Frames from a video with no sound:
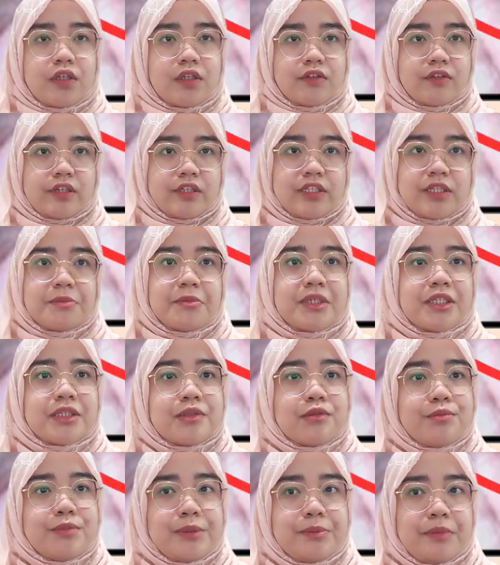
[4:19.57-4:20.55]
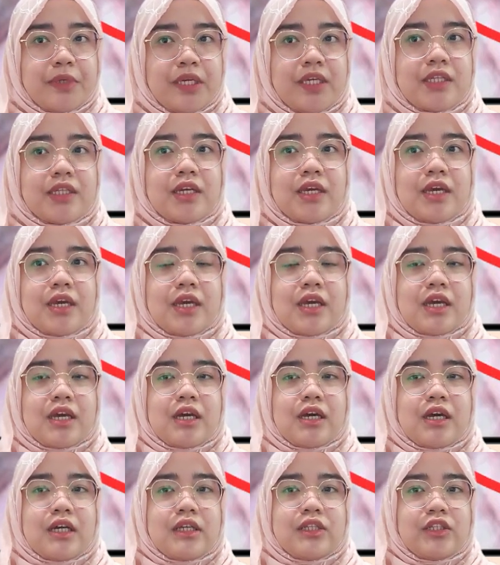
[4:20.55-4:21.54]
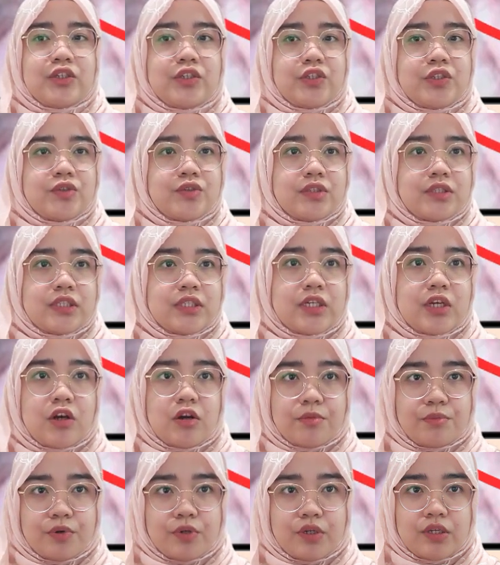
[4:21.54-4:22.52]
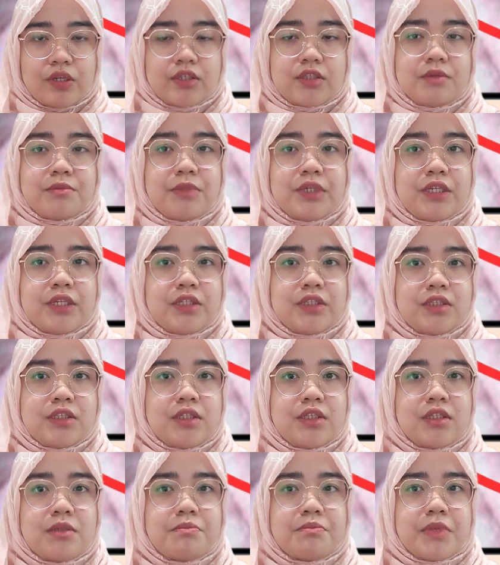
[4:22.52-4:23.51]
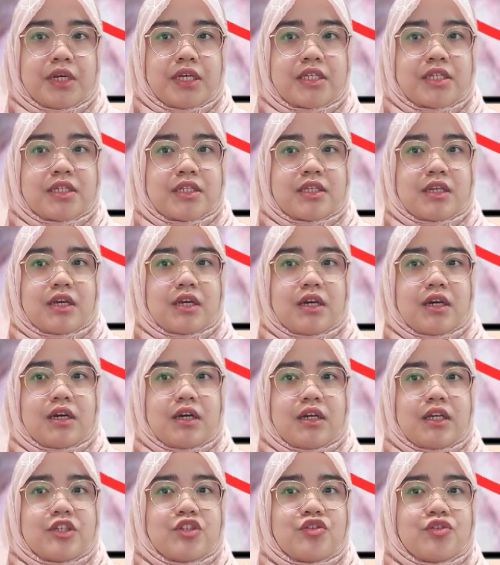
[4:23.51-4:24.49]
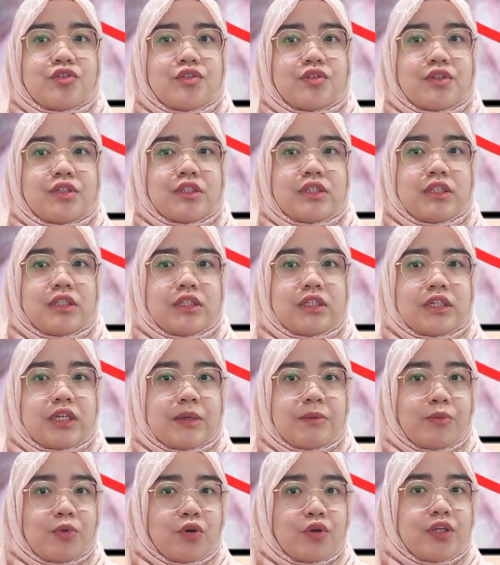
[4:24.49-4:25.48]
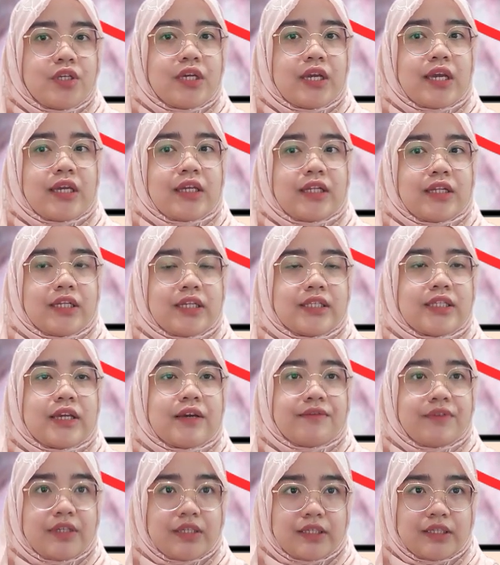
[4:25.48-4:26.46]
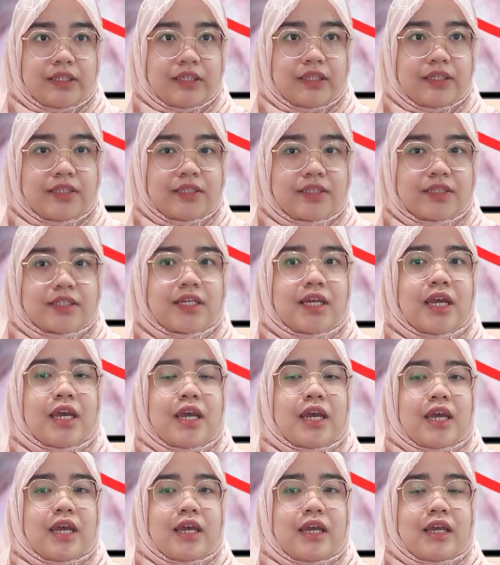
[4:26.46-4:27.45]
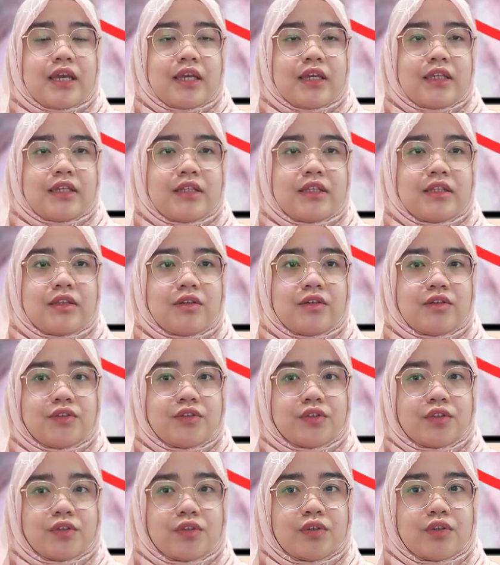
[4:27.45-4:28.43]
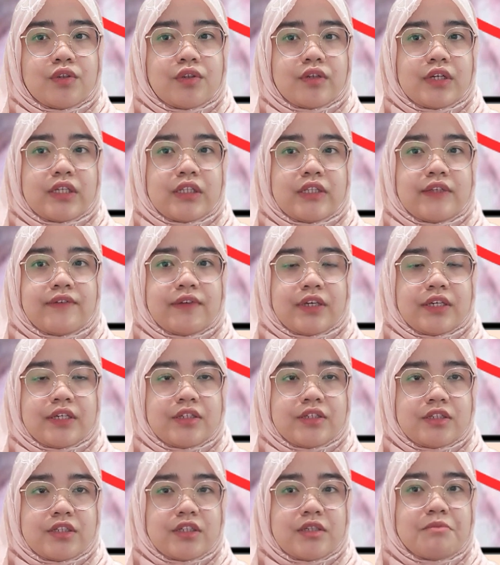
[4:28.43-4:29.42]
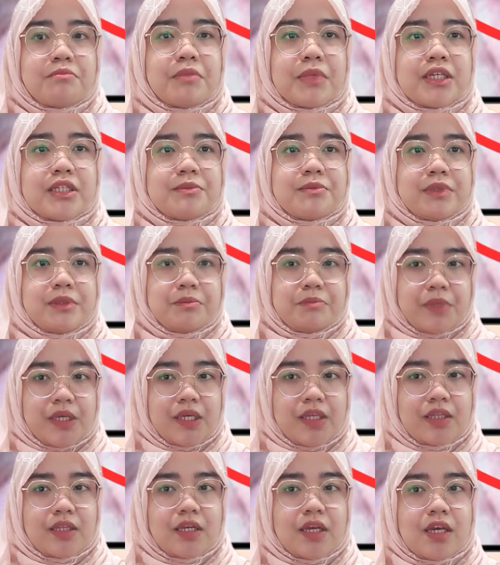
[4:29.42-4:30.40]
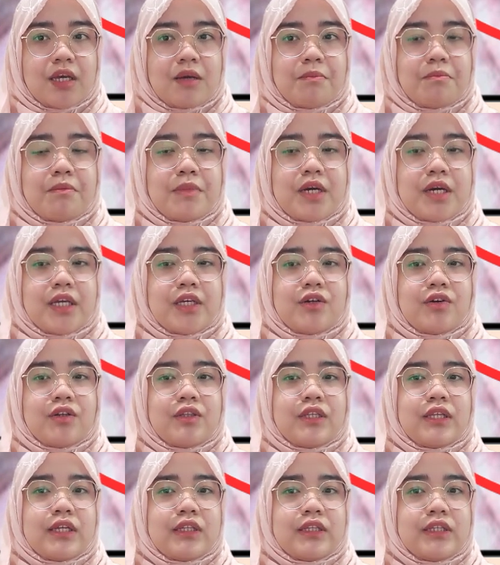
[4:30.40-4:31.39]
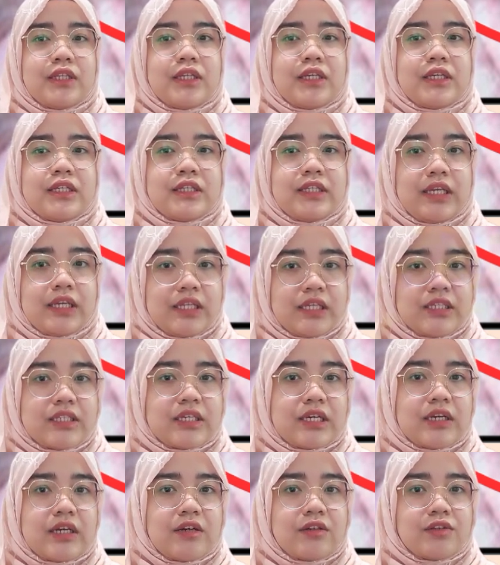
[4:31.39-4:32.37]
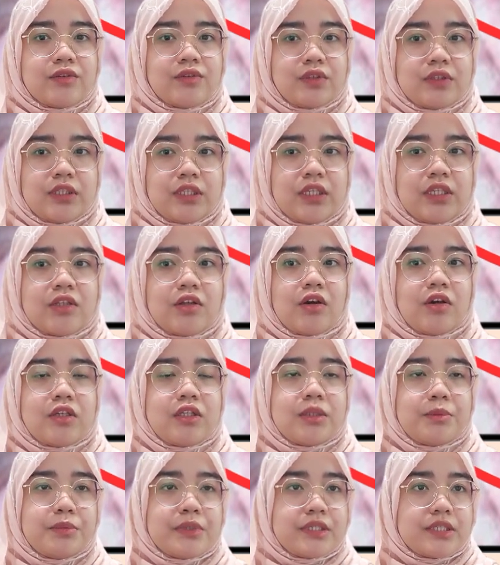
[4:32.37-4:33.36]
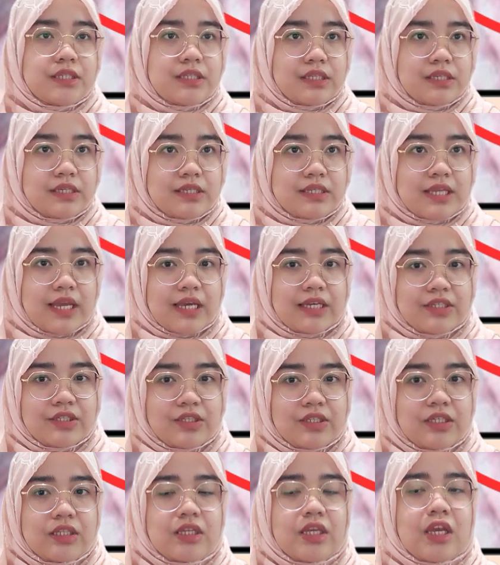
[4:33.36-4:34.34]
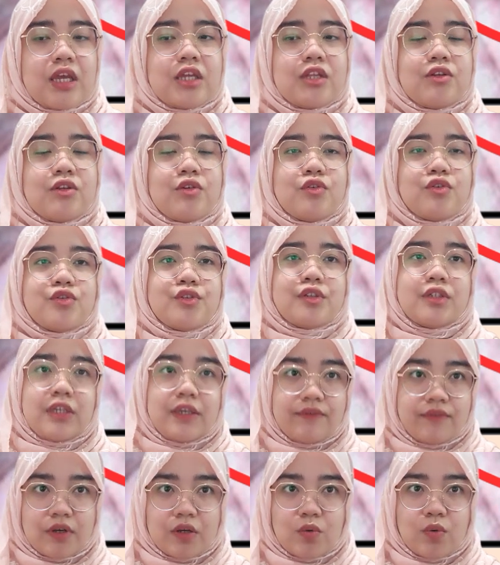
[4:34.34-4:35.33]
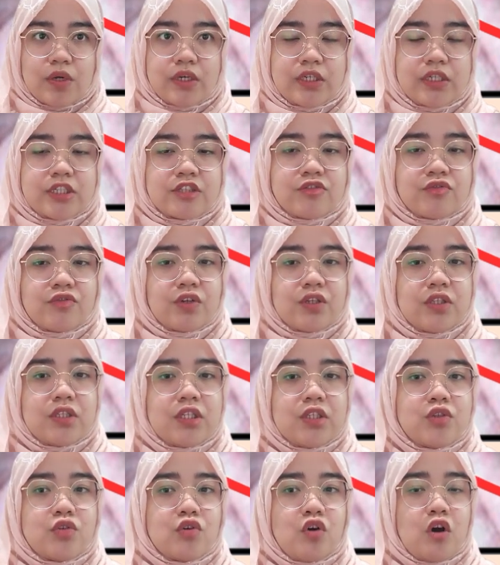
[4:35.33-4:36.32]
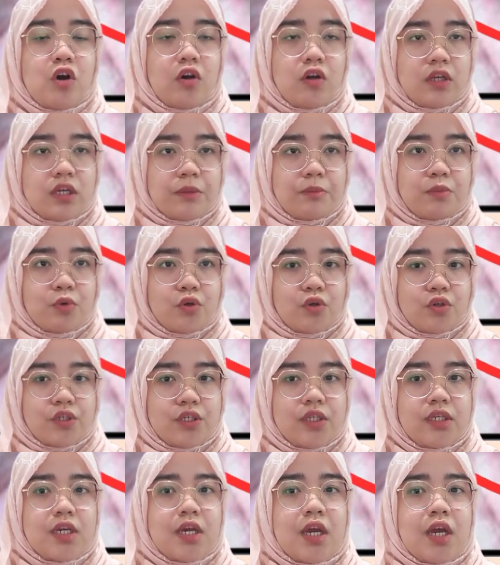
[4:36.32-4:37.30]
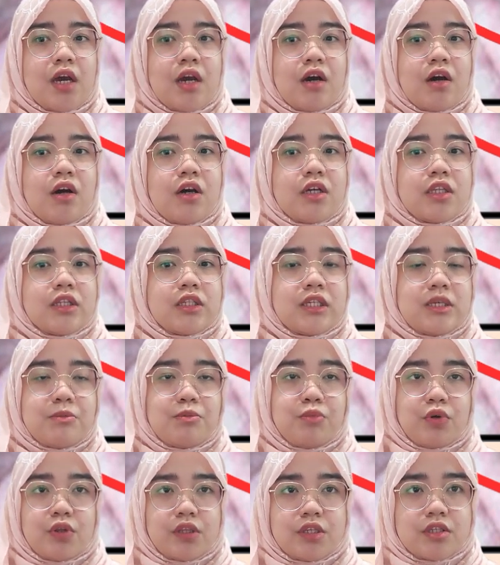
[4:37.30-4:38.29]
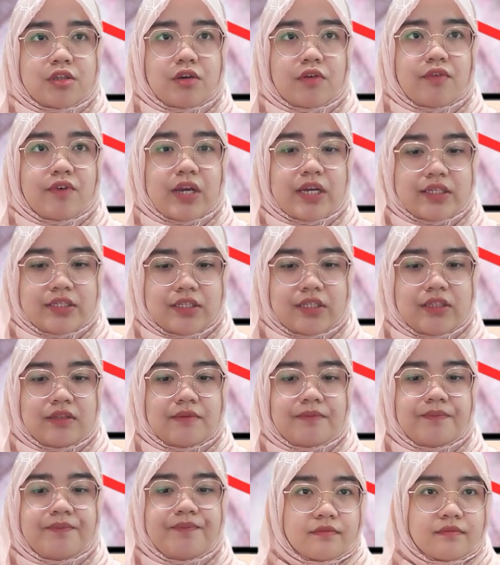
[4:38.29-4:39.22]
correction must to be made. The QC or production manager must ensure the employee can clean their fingernails, and also corrective action must be made by conducting a daily checkup routine on the personal's hygiene, and also give awareness training to all employees on the importance of hygiene.